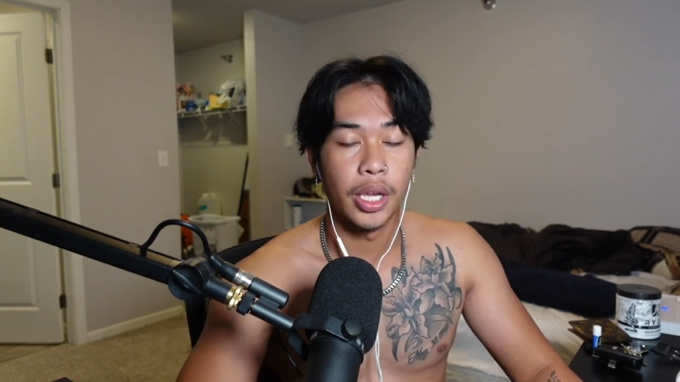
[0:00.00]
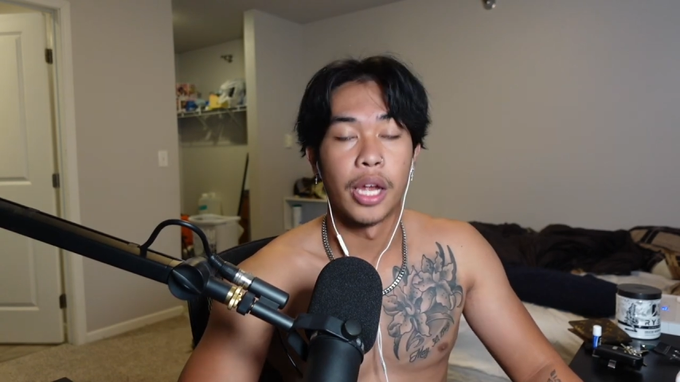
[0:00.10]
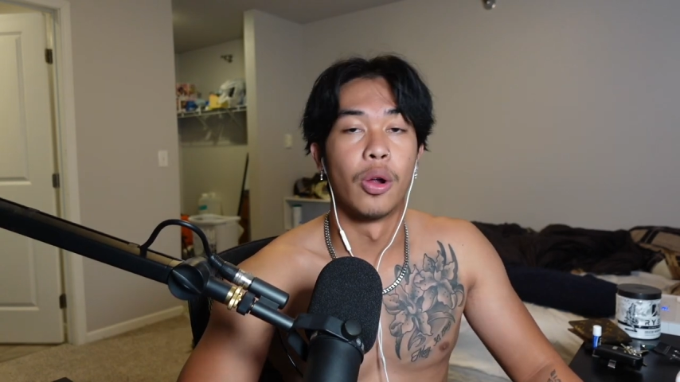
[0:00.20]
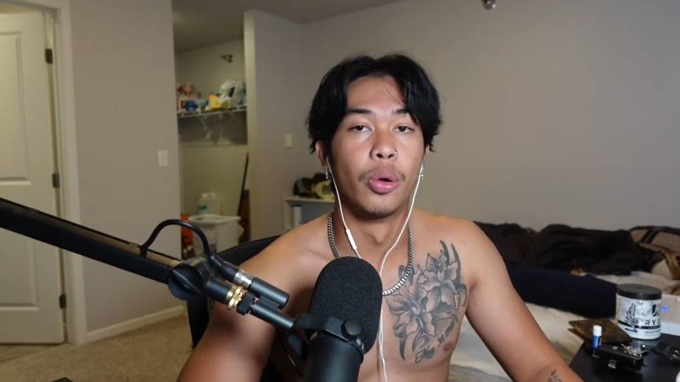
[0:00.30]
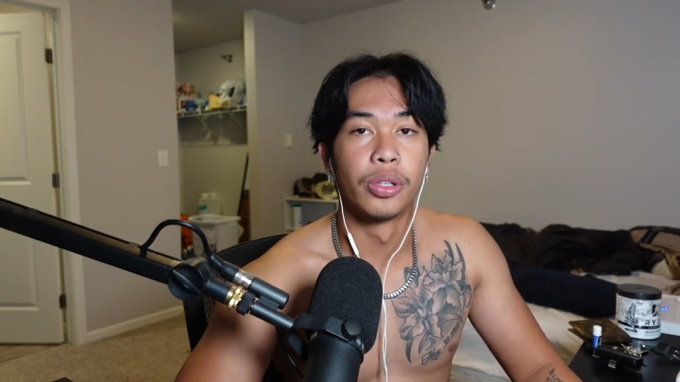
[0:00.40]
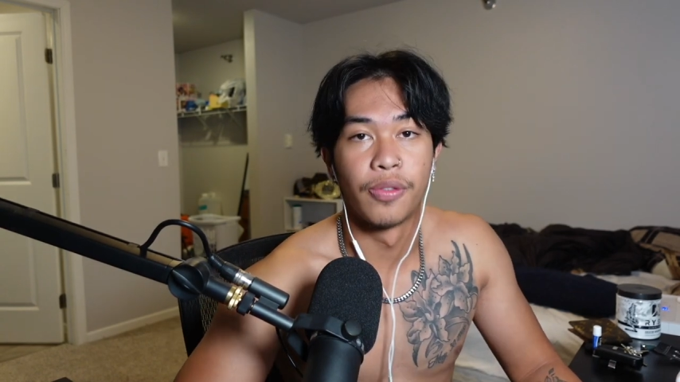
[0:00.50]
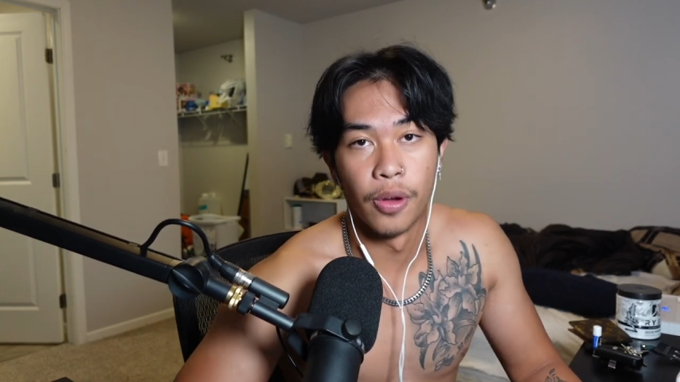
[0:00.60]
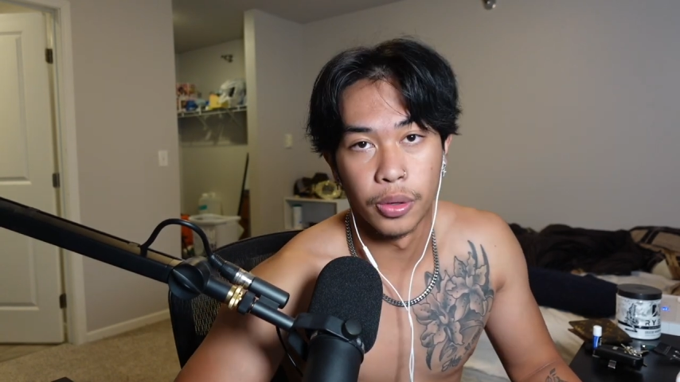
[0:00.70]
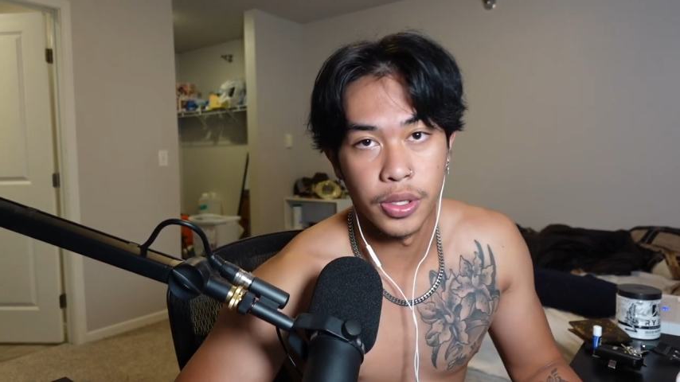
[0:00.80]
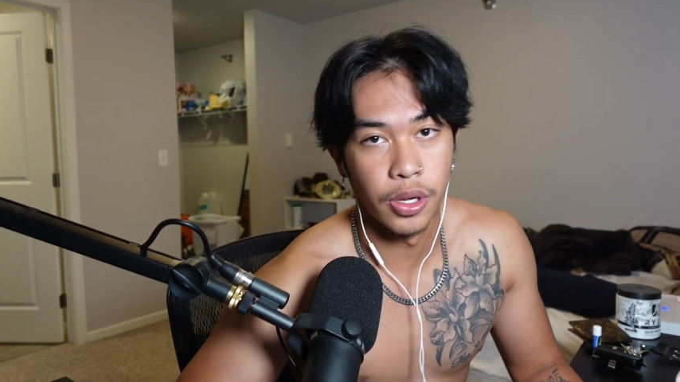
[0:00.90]
Ken only
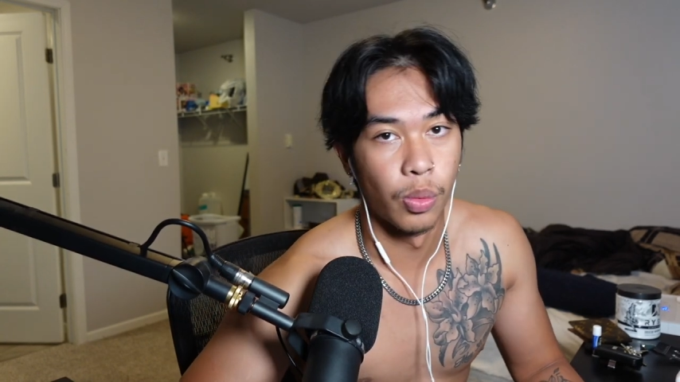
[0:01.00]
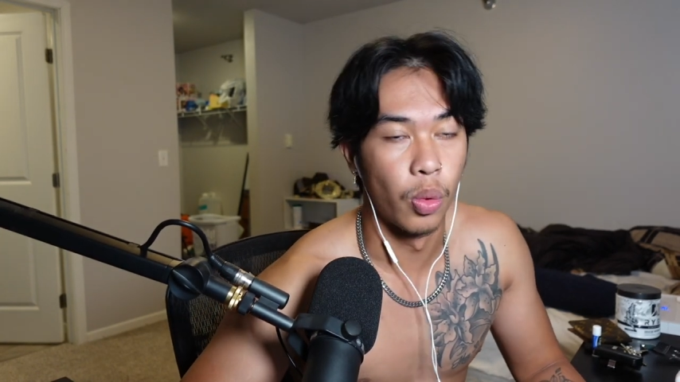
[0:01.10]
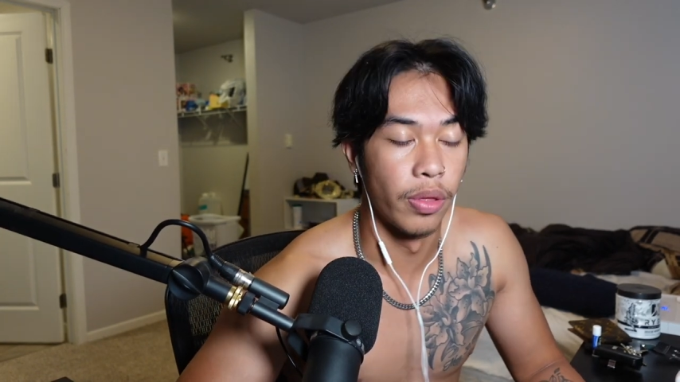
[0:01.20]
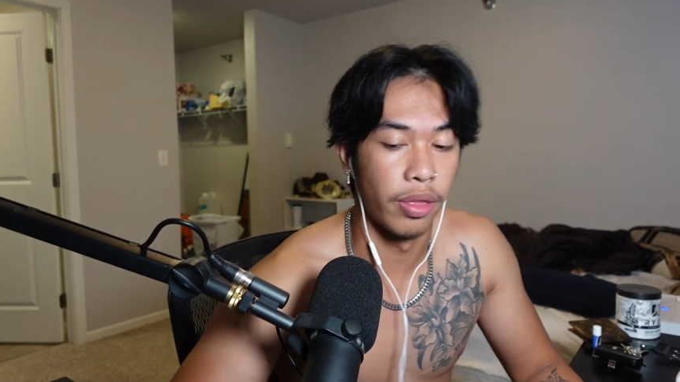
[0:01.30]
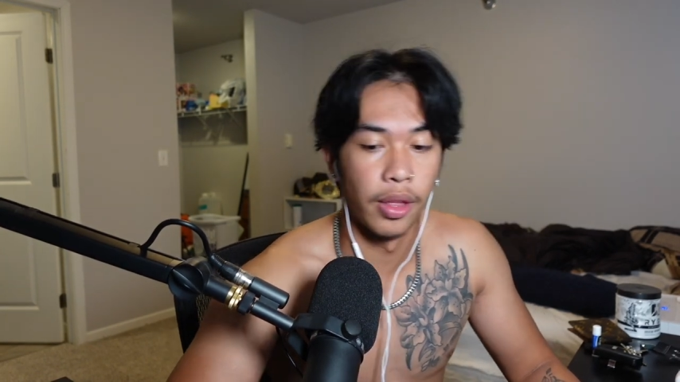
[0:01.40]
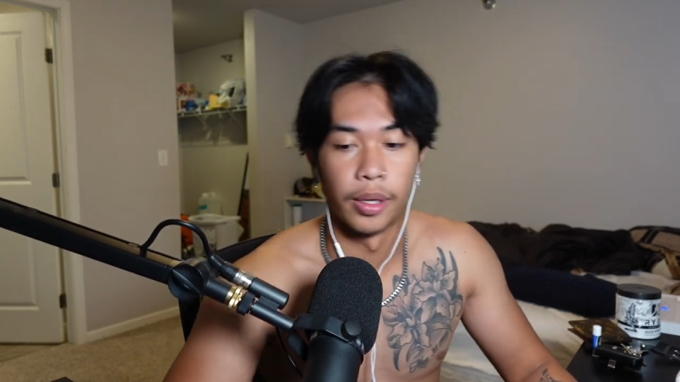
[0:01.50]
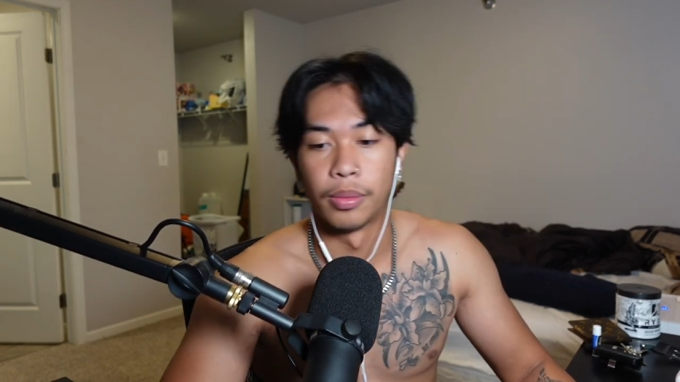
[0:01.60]
focused on one thing,